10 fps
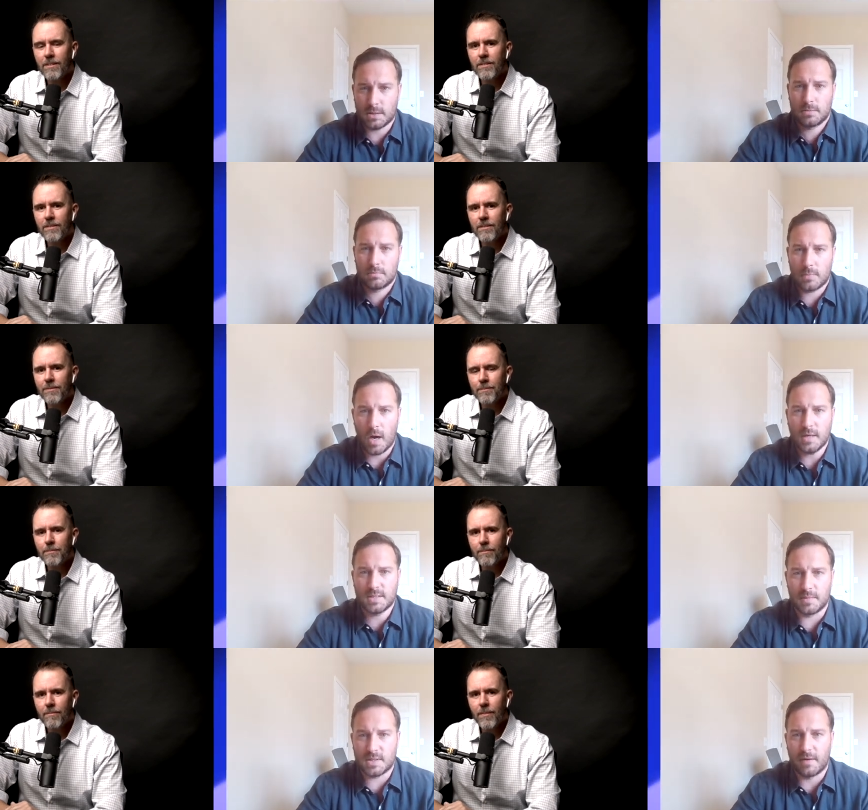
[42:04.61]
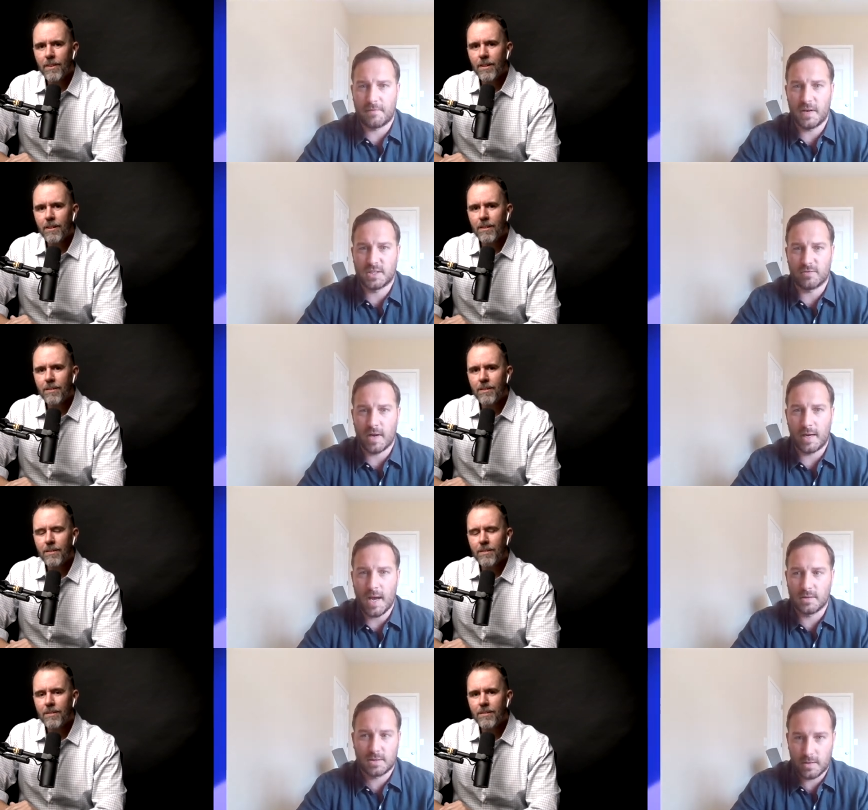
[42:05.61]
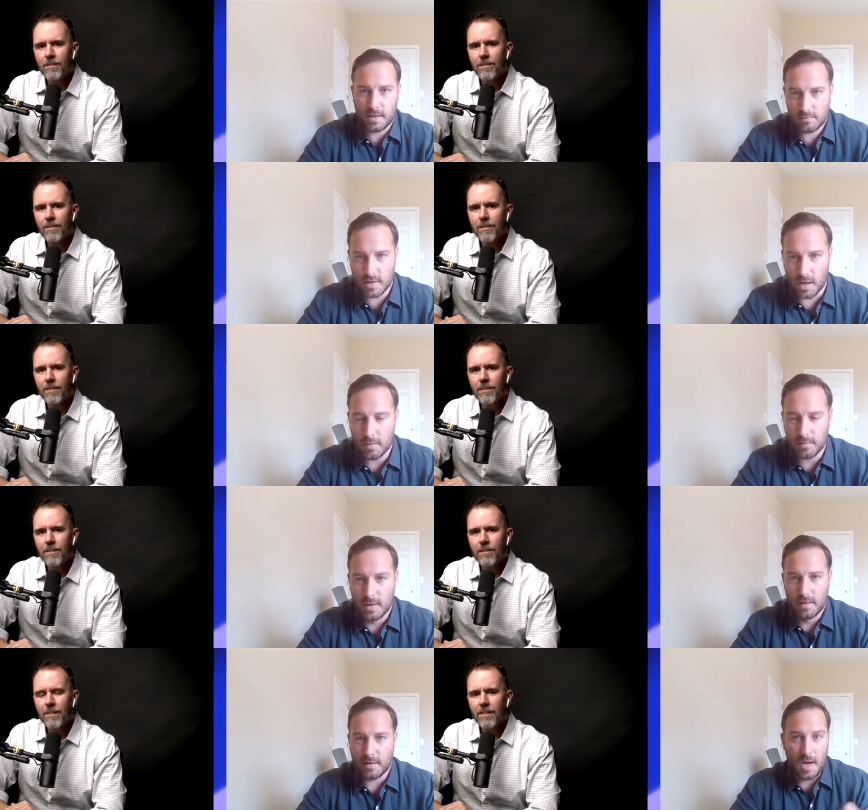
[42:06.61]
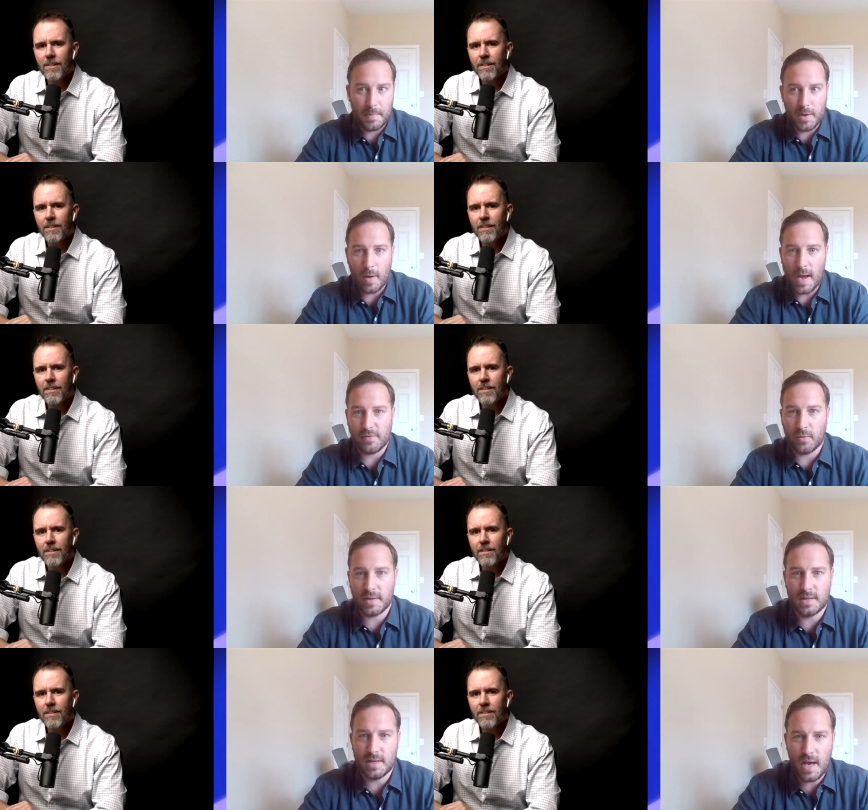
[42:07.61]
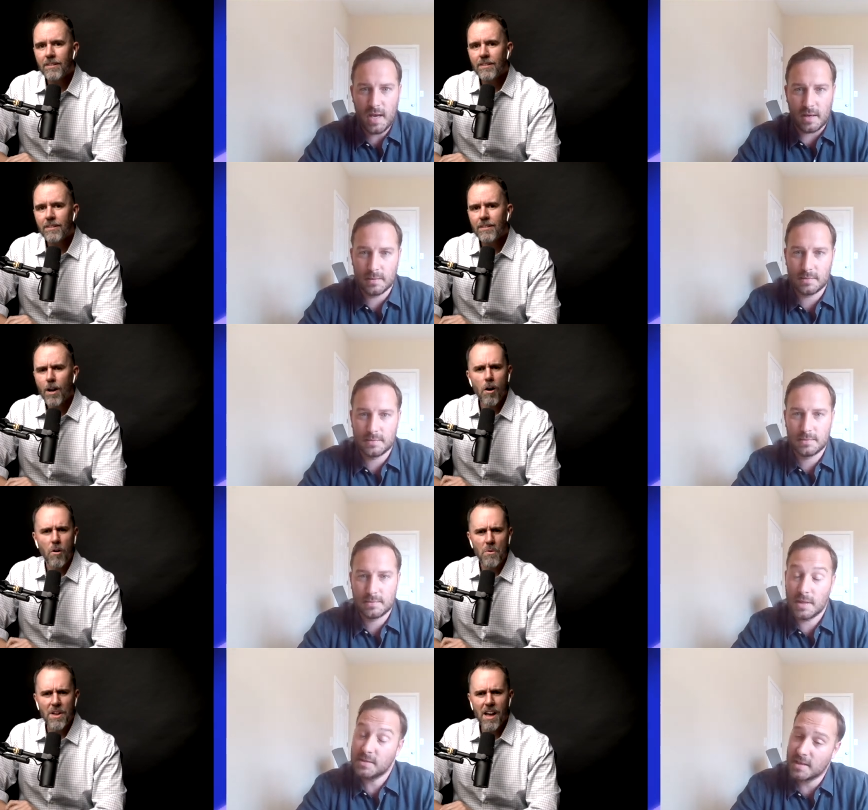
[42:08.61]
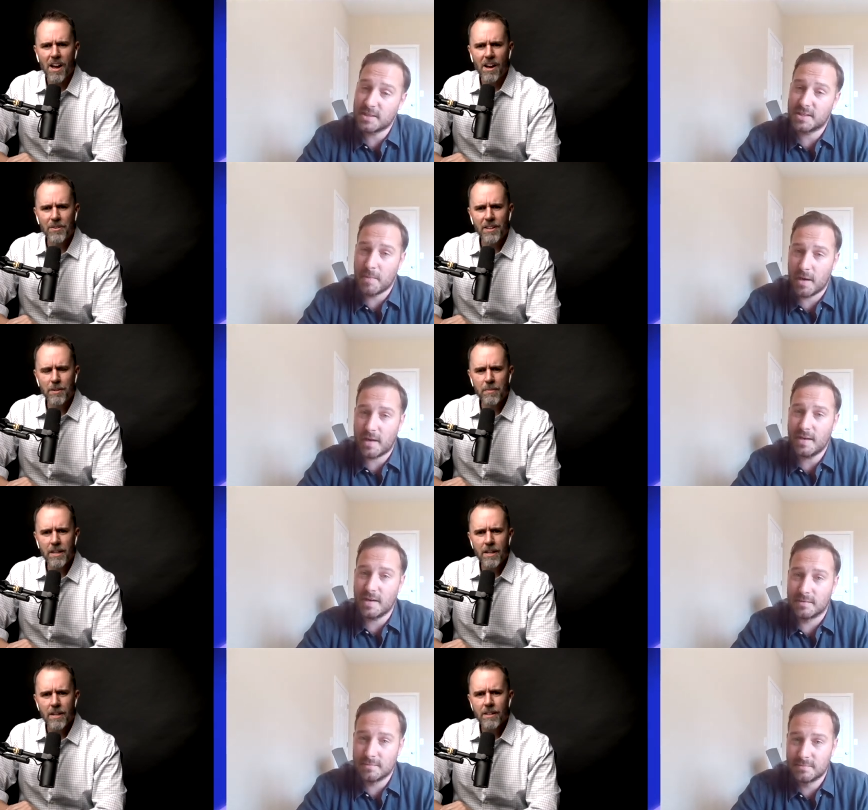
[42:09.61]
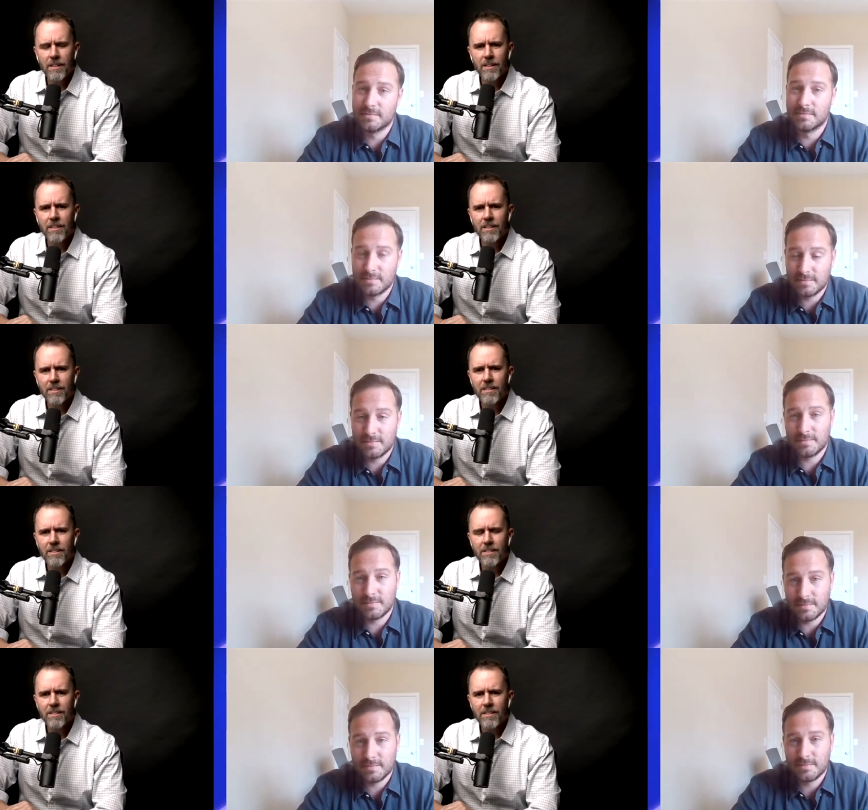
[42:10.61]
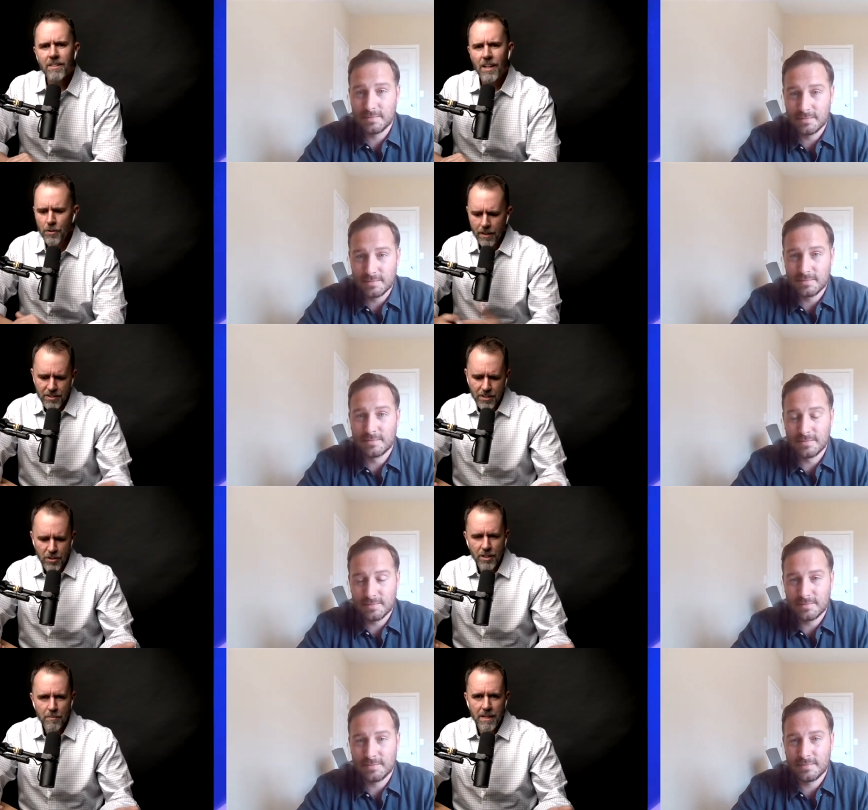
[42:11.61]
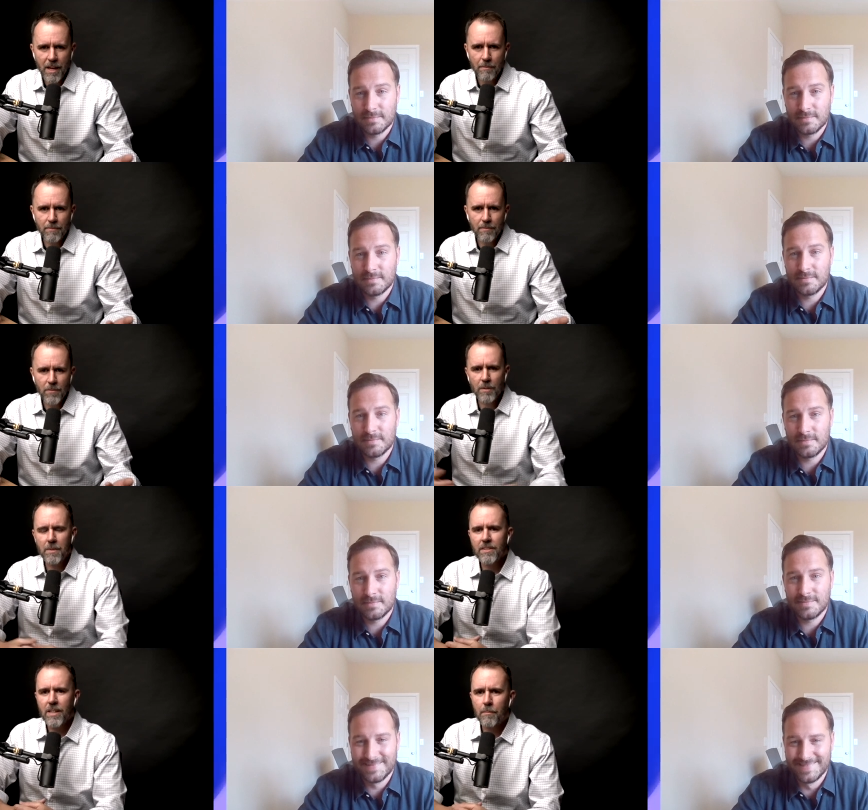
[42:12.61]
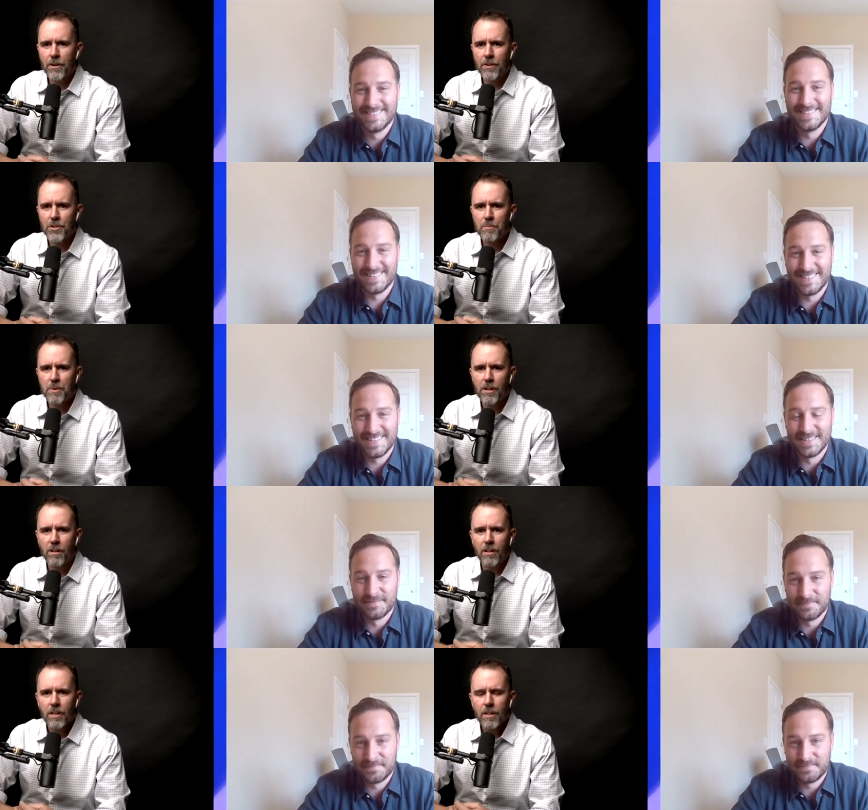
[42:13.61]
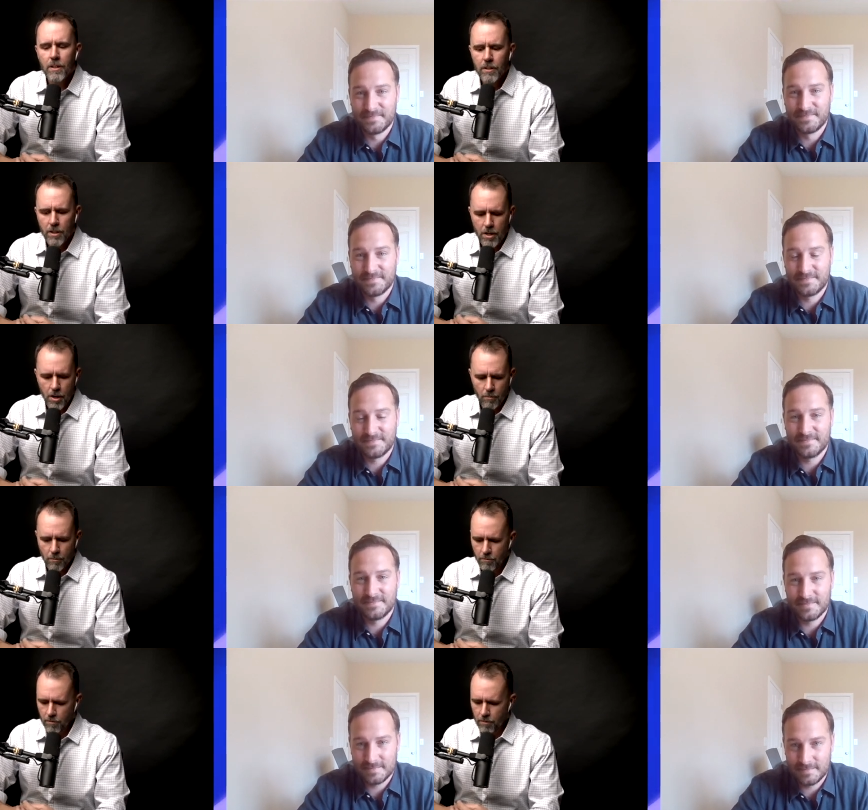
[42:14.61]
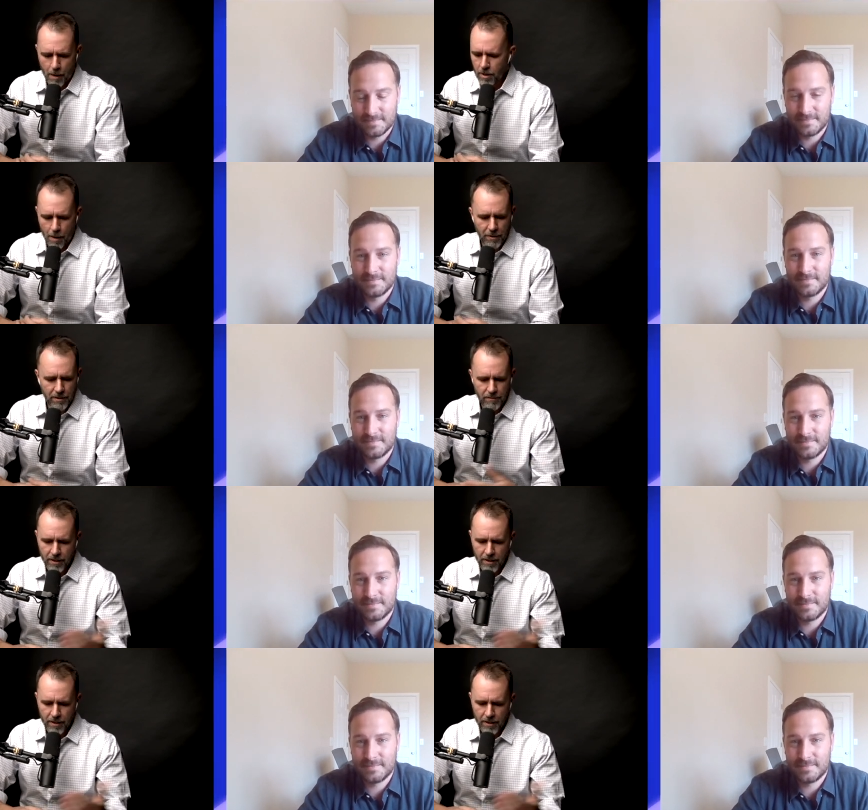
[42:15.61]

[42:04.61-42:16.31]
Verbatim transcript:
Speaker 1: that's awesome. He's going to finish it right now so that, you know, oh, yeah. the company will have it within the day. So that's actually And you, listen, idea. you can
Speaker 2: make that you can make that part of your spiel. You know, I'm gonna, you know, thank you so much. Everything. I don't know if you write the